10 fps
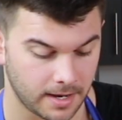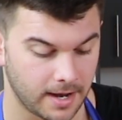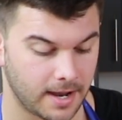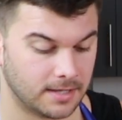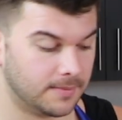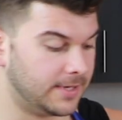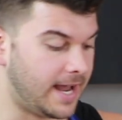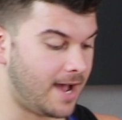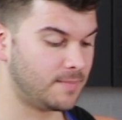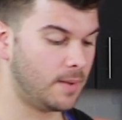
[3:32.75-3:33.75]
and I'm gonna
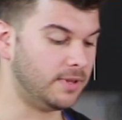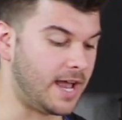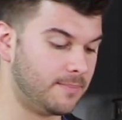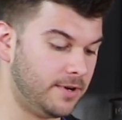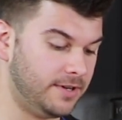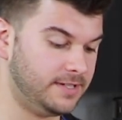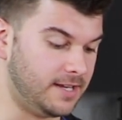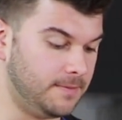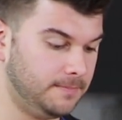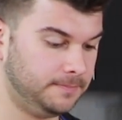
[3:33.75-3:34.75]
add my blackberries
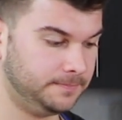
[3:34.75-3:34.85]
in,